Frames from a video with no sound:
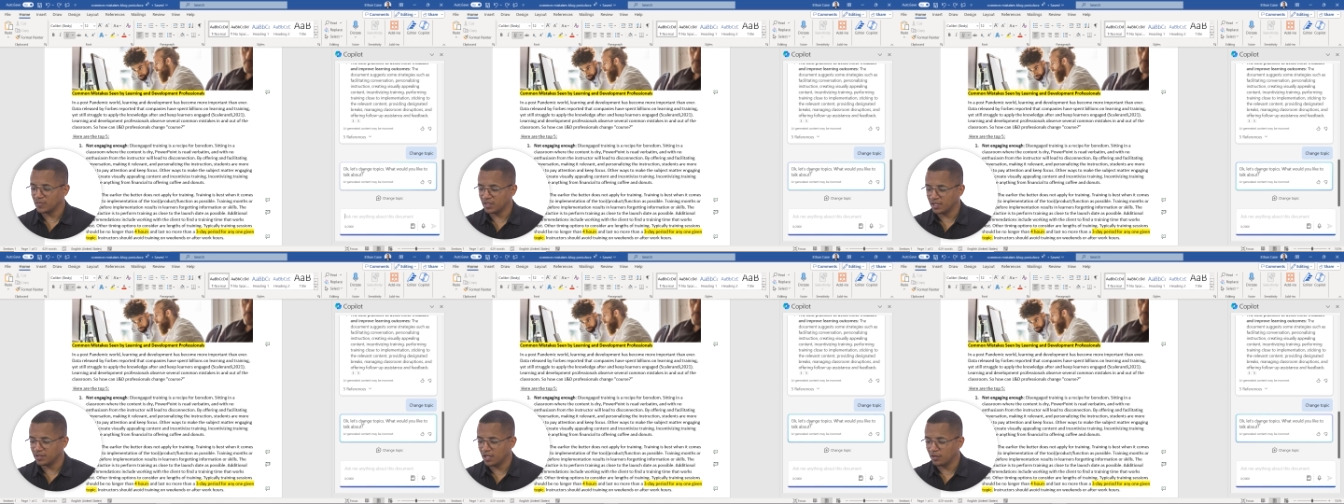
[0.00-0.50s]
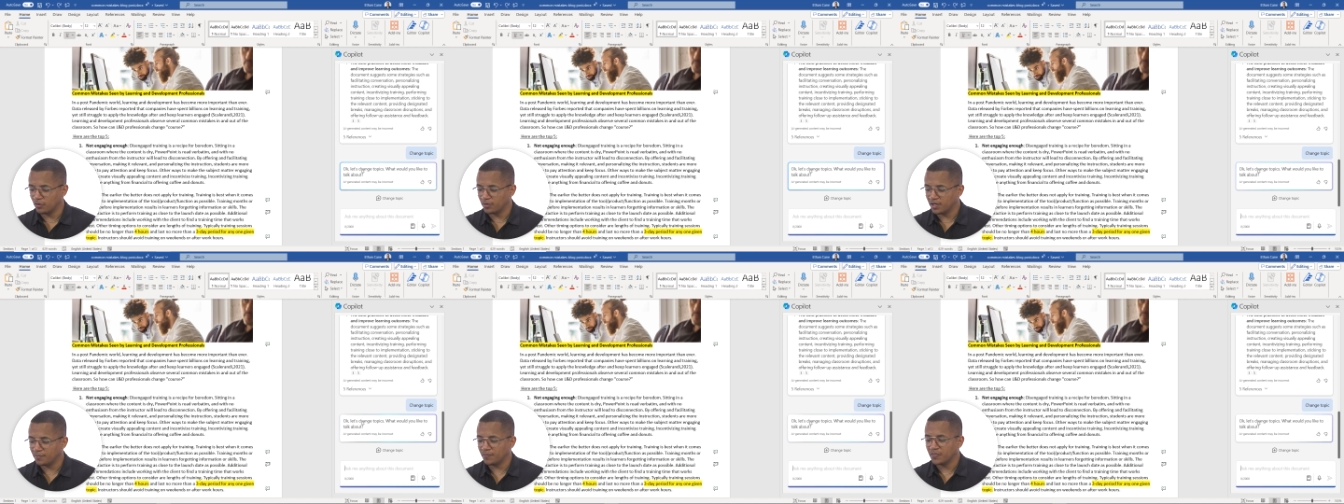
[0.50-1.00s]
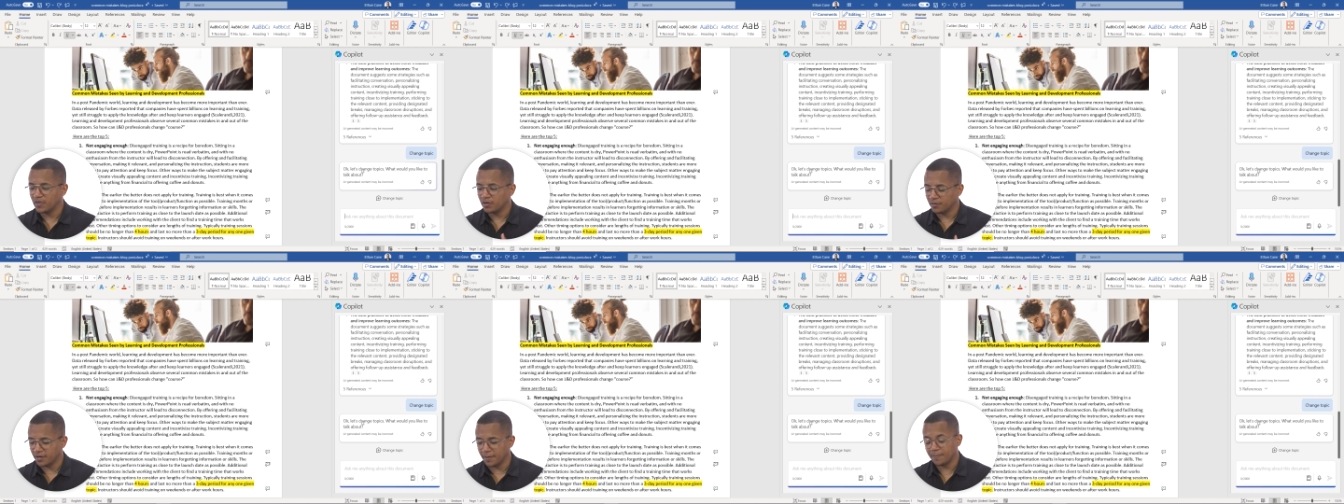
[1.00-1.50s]
Let that load up.
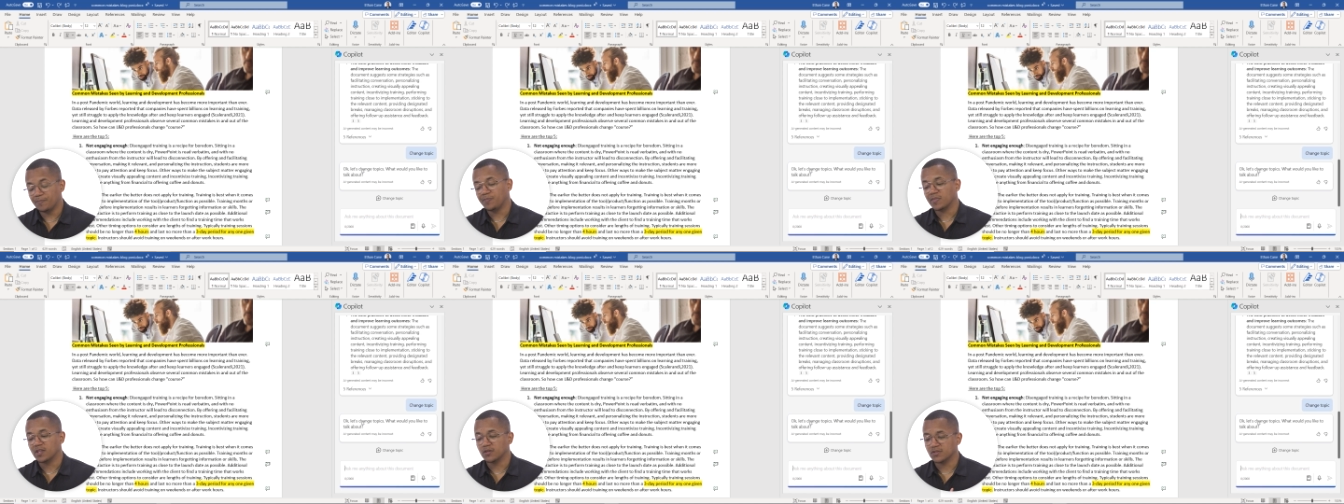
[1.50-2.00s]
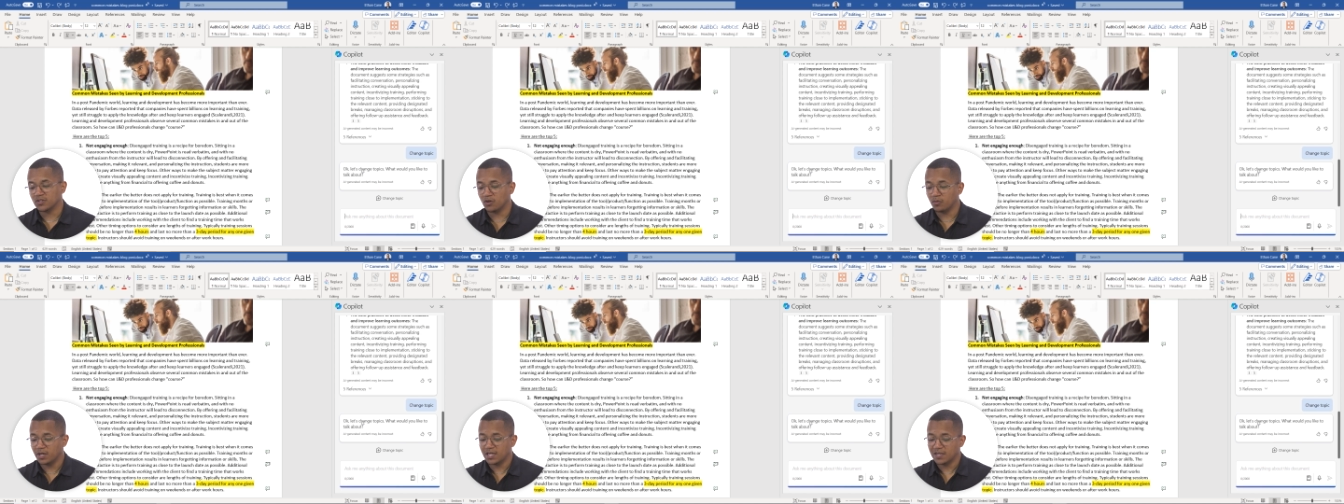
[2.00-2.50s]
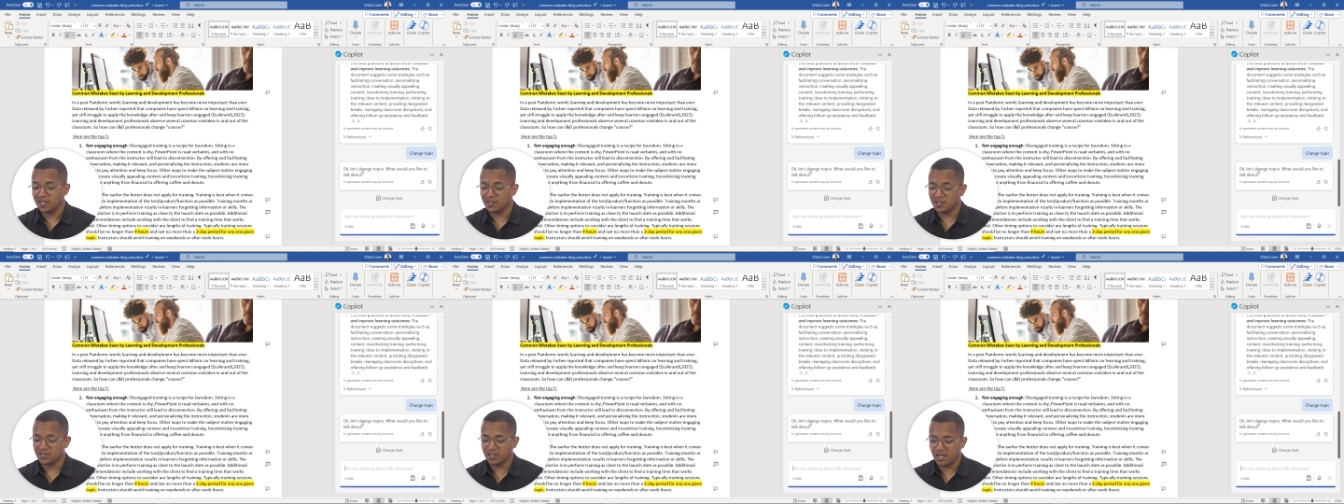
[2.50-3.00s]
Okay, so in
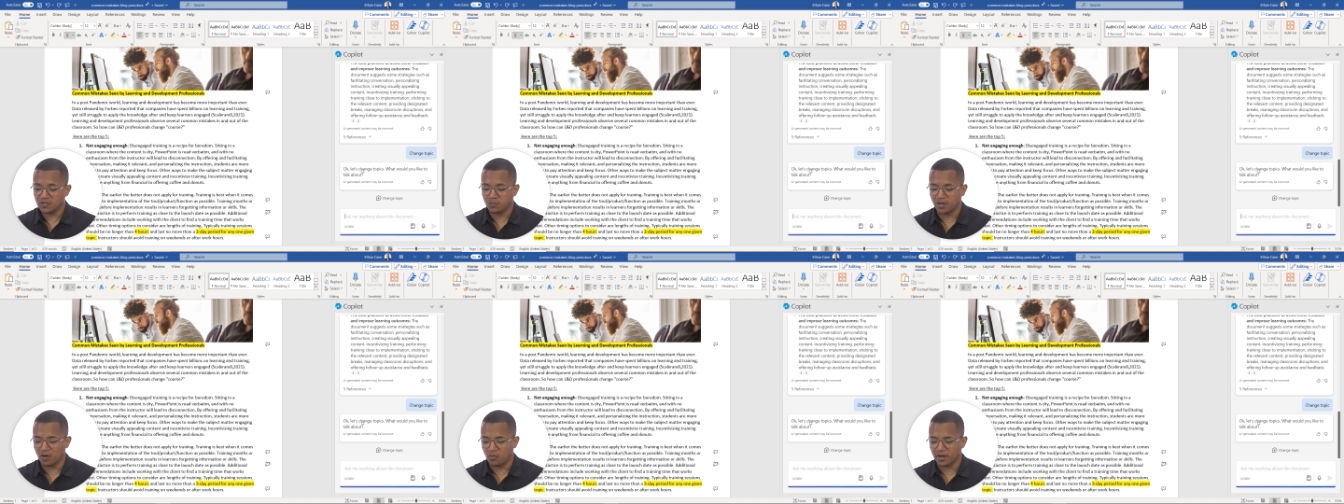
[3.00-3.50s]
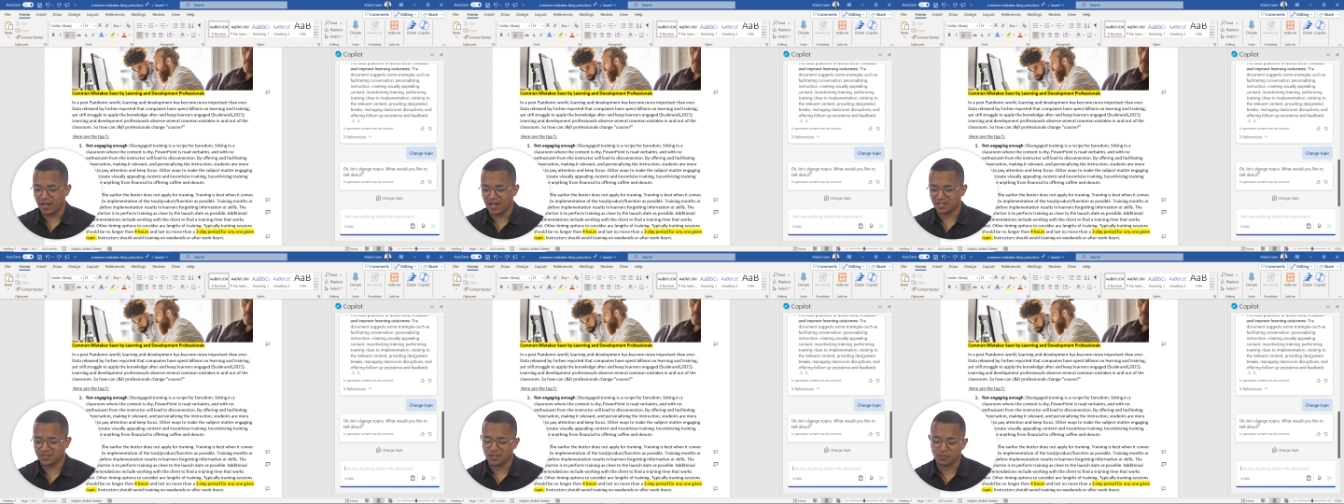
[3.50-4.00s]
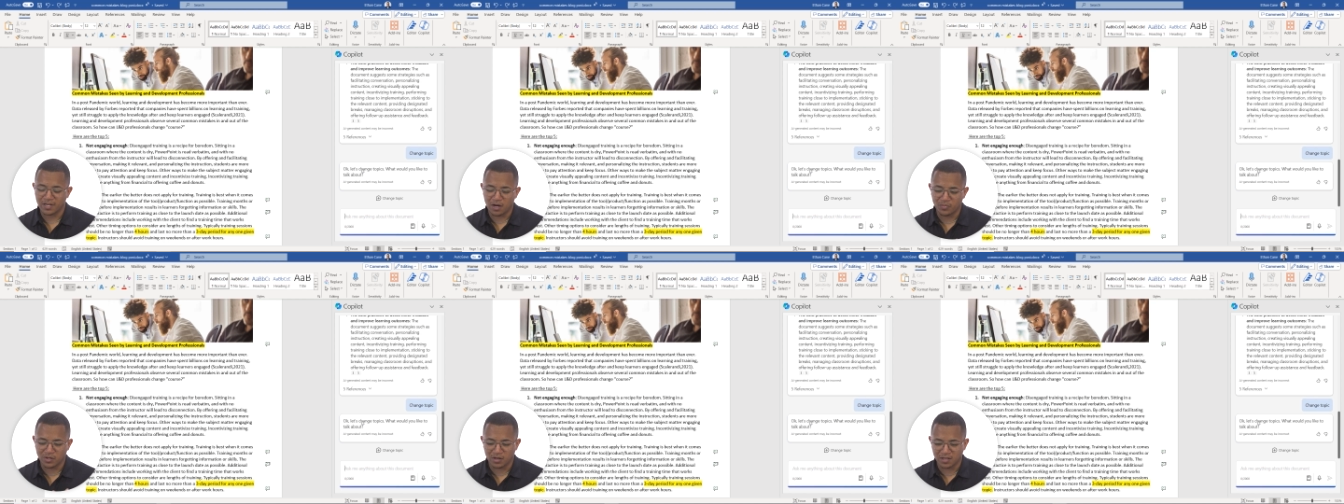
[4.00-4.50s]
this case, what I want to ask it now,
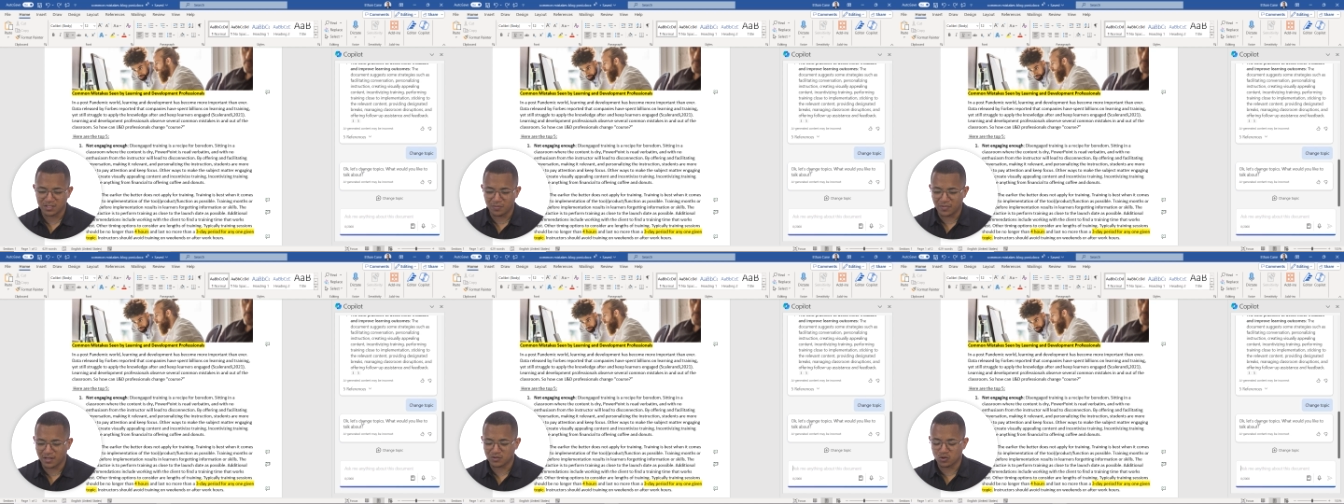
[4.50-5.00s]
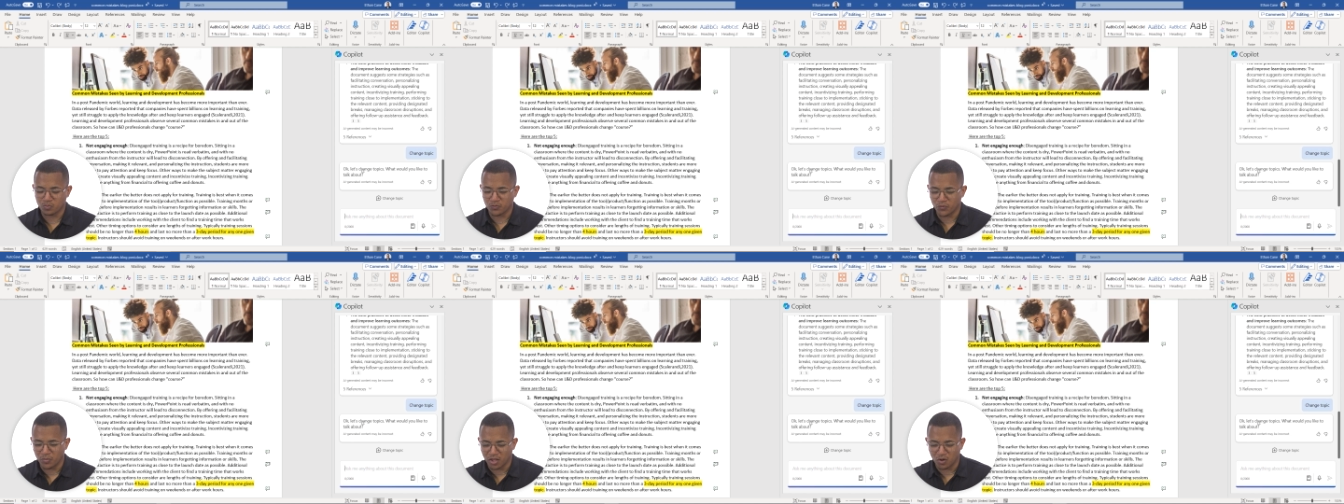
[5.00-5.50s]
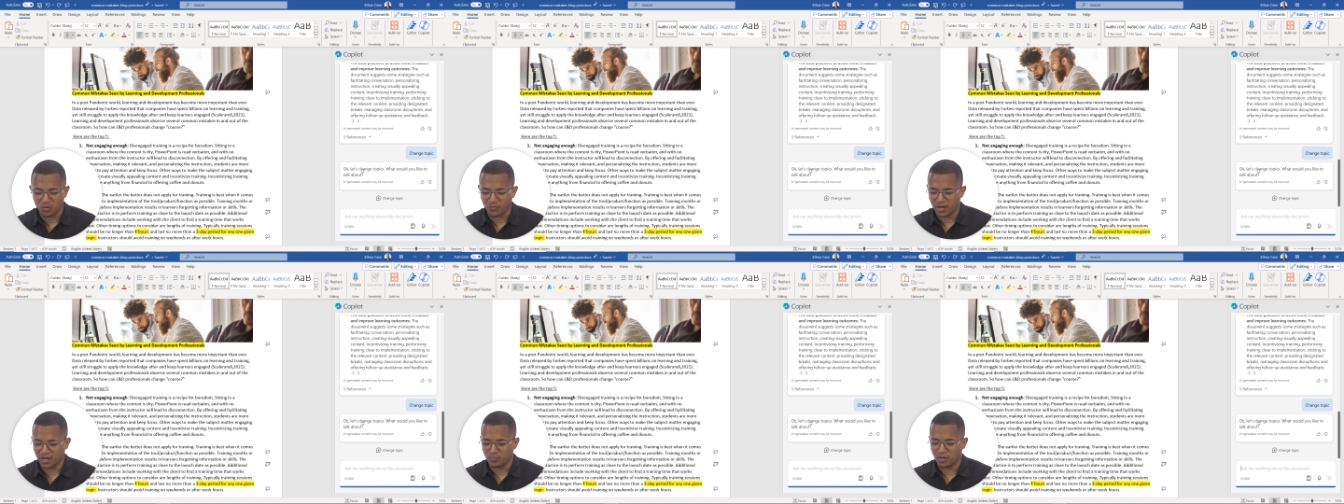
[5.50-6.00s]
because I'm not super familiar with
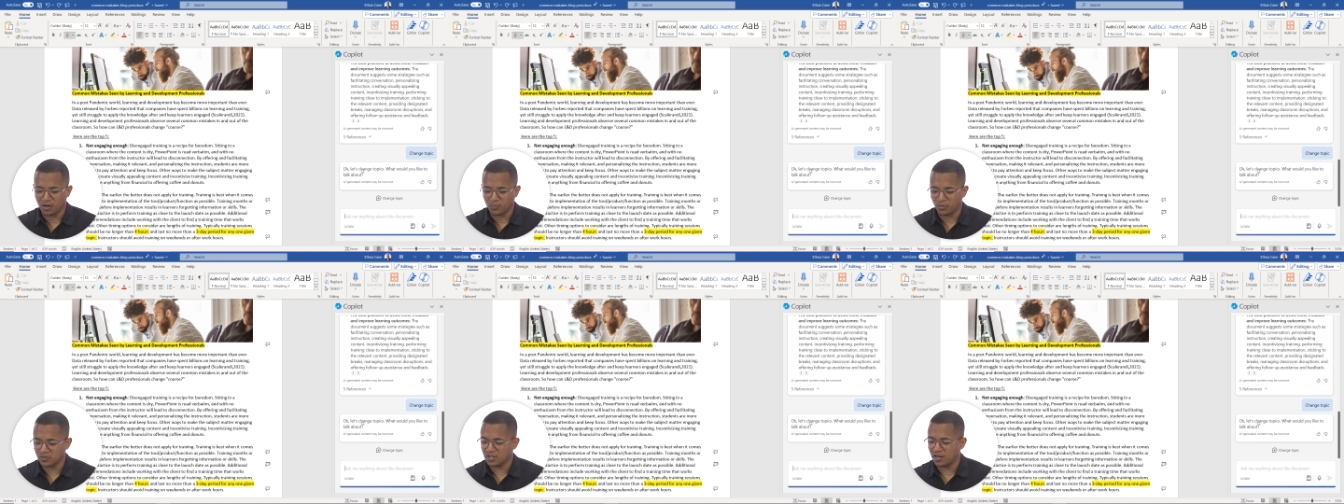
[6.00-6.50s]
writing blog posts,